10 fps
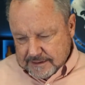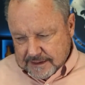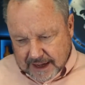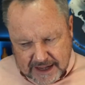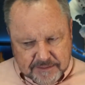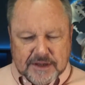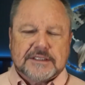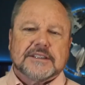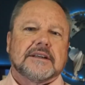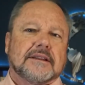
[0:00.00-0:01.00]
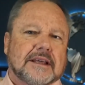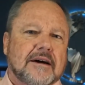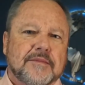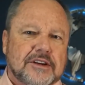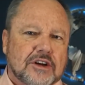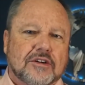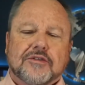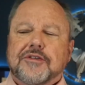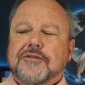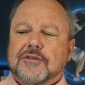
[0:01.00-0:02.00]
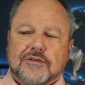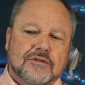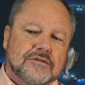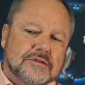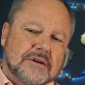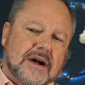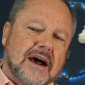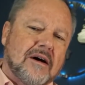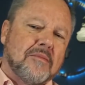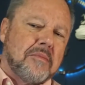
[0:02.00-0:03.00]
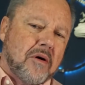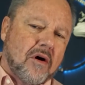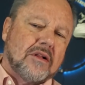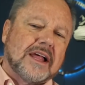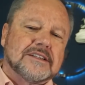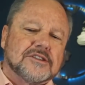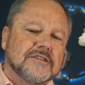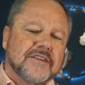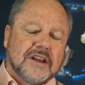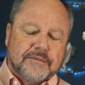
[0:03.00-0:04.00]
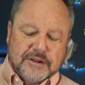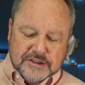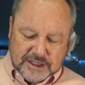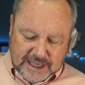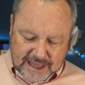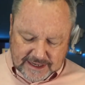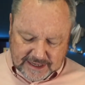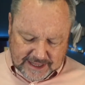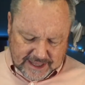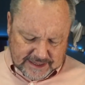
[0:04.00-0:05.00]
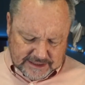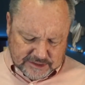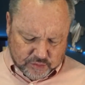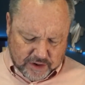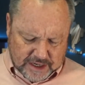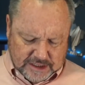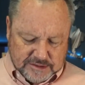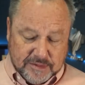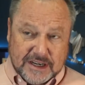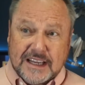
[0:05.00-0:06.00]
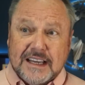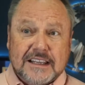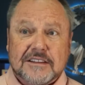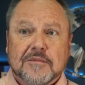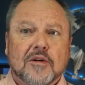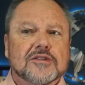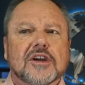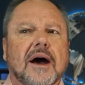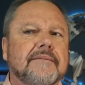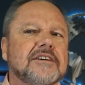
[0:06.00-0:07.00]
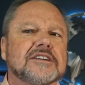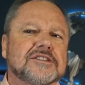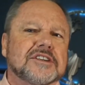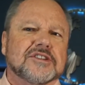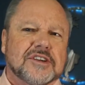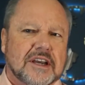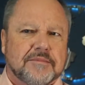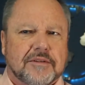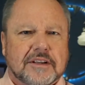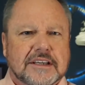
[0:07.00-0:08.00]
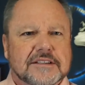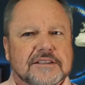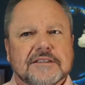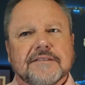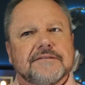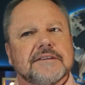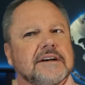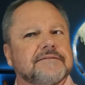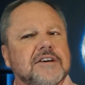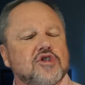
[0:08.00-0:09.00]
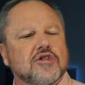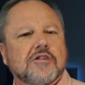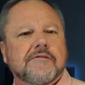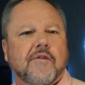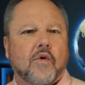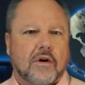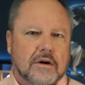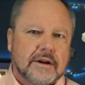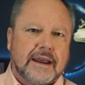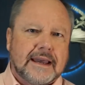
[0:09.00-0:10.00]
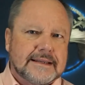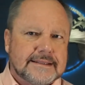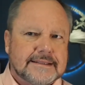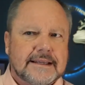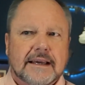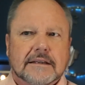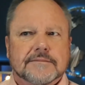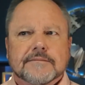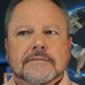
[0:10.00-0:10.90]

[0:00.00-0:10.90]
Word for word: Time doesn't allow me to go through how Paul has developed this again and again in his writings, but the most obvious example is in Ephesians 4 8 to 10.